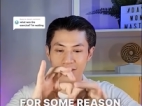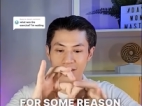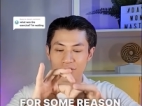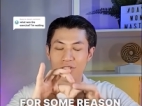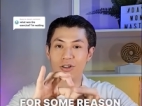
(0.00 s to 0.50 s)

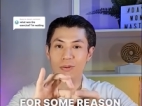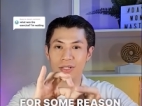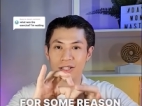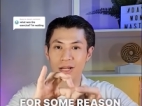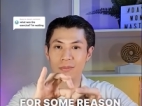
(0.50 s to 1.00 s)
It's not
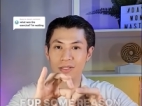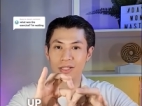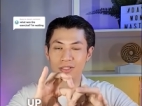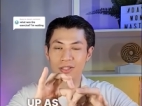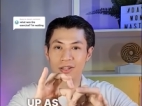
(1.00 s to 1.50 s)
opening up
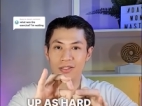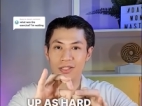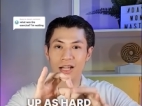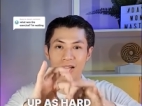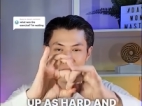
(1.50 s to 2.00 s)
as hard.
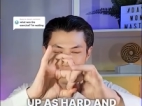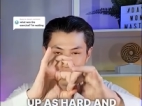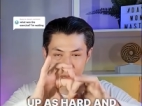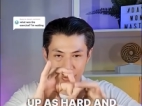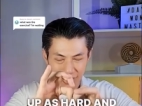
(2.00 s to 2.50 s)
And try
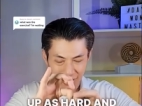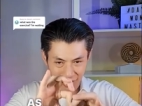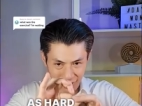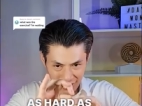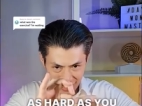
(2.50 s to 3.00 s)
to pull as hard
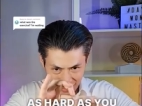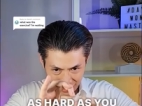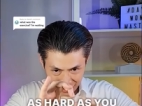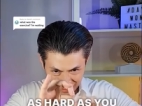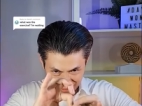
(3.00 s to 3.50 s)
as you
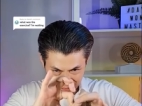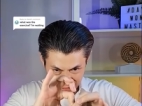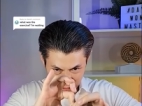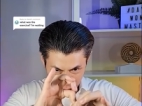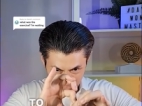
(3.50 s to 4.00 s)
can
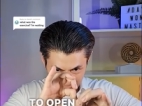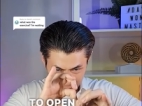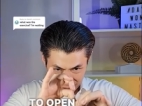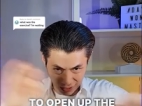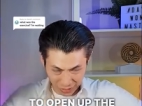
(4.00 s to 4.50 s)
to open
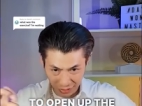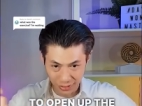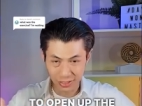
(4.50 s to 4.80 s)
up the link.